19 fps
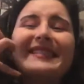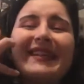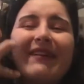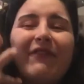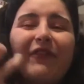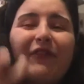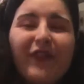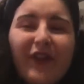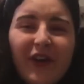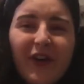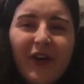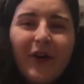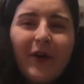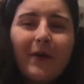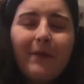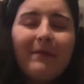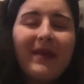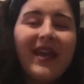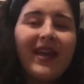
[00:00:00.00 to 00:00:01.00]

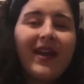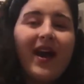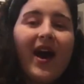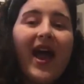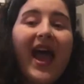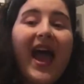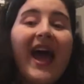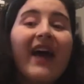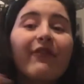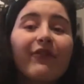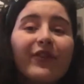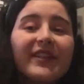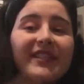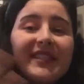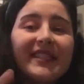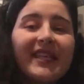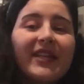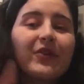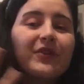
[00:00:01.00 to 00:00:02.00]
film every
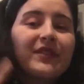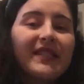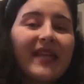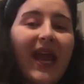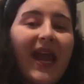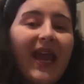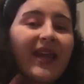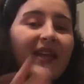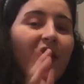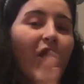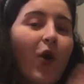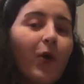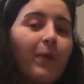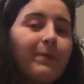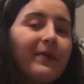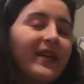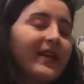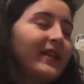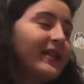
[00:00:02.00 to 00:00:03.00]
single day and
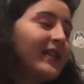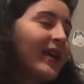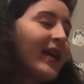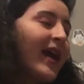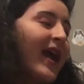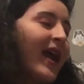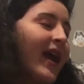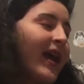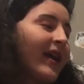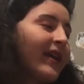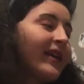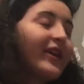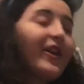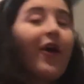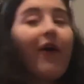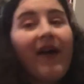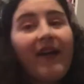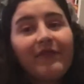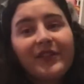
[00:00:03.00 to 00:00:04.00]
open, you
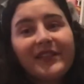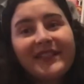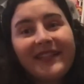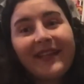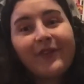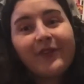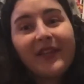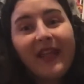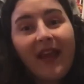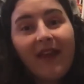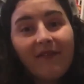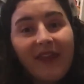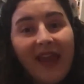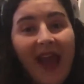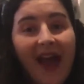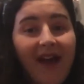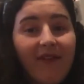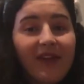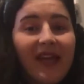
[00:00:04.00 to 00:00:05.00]
know, every single day of the
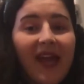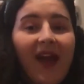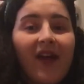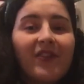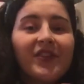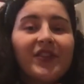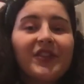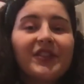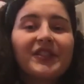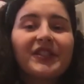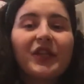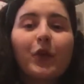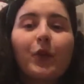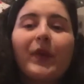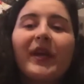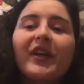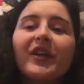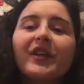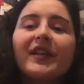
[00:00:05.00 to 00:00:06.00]
advent calendar. So
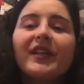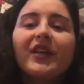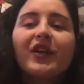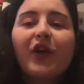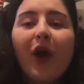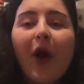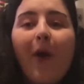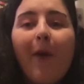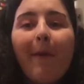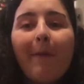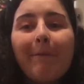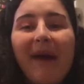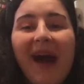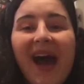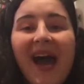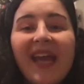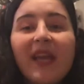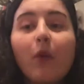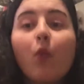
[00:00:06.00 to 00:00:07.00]
we're going to go
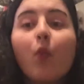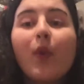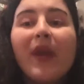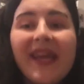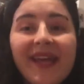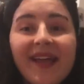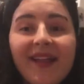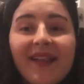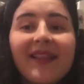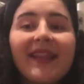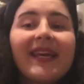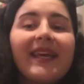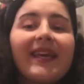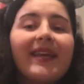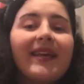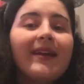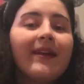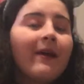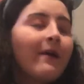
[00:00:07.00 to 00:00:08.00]

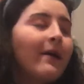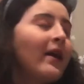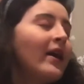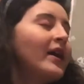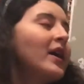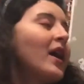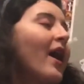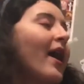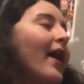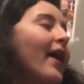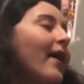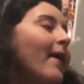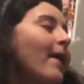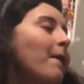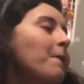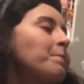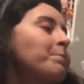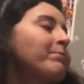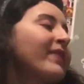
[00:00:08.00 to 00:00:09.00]
bi-weekly.
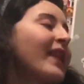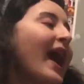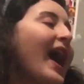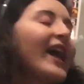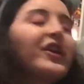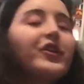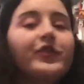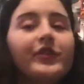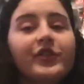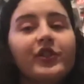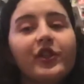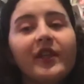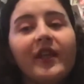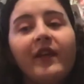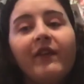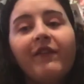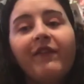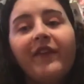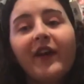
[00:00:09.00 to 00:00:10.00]
I
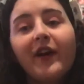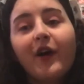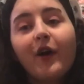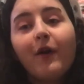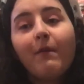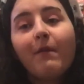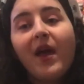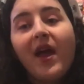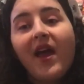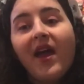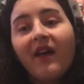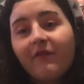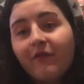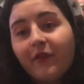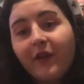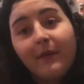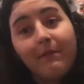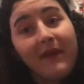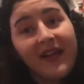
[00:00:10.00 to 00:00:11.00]
usually film
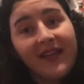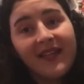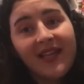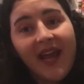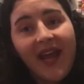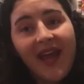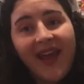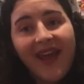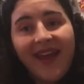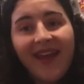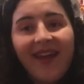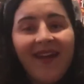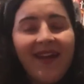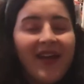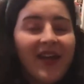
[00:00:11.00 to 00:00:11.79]
every Monday.